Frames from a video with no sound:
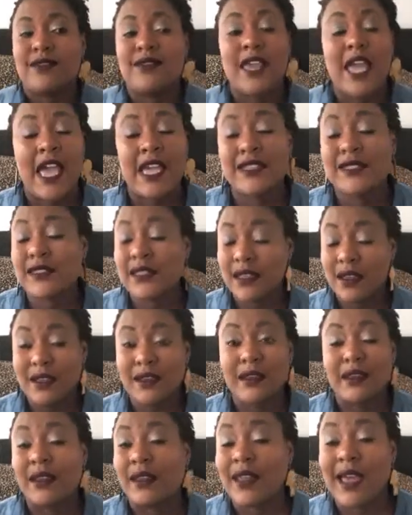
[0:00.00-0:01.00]
That's
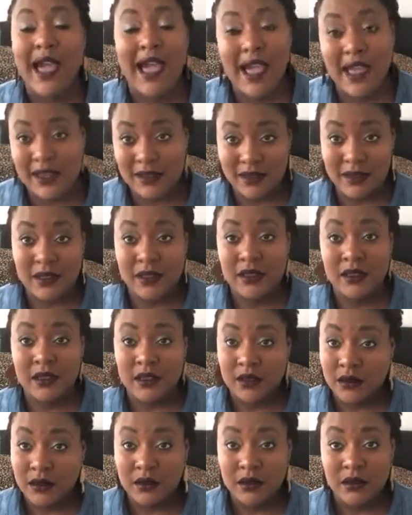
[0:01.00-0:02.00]
a lot.
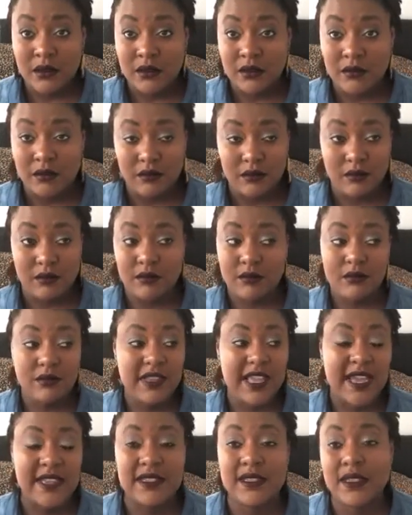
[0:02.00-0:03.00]

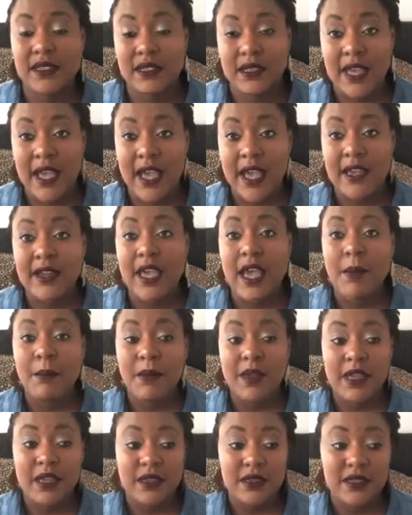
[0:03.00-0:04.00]
That's a lot. I
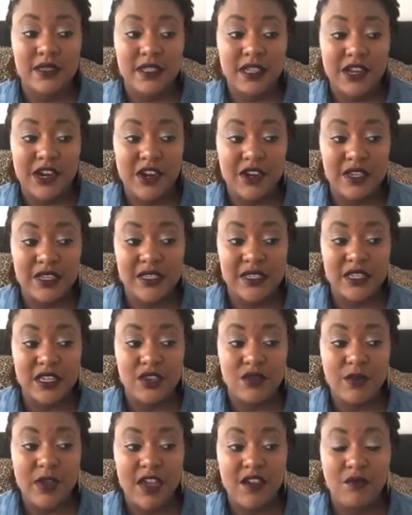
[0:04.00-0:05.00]
mean, surrogacy,
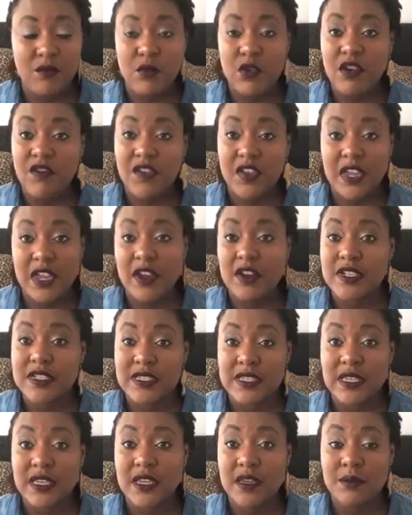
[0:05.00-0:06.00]
you have more of a
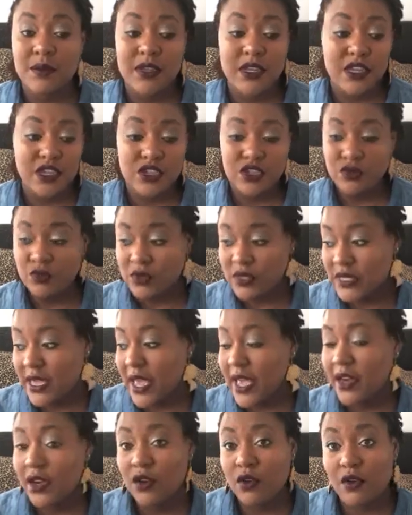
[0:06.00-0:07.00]
guarantee because you
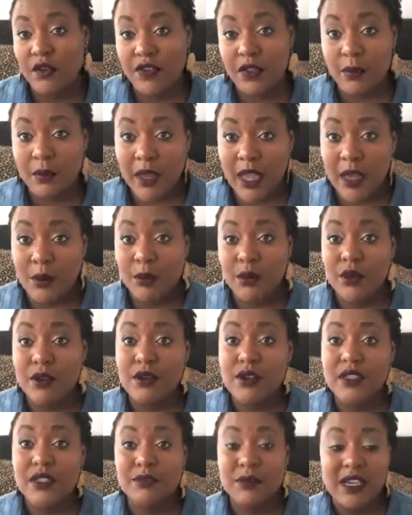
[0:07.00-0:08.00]
signing off the
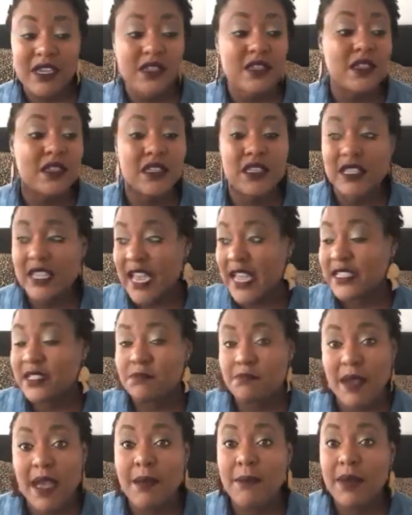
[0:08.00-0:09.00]
papers. Basically,
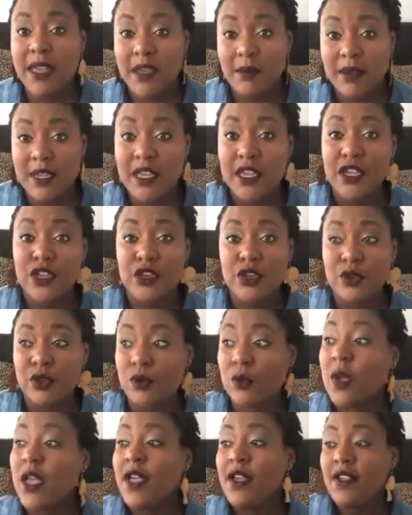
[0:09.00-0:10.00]
that's my baby and
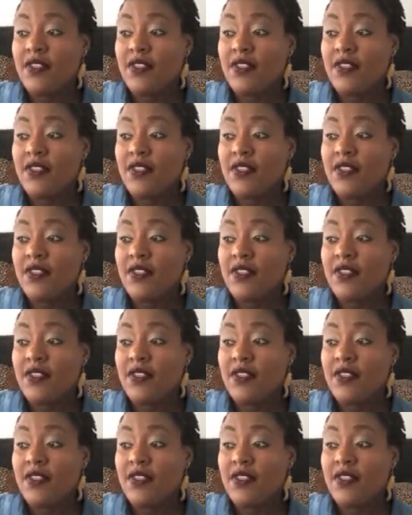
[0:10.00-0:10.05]
you.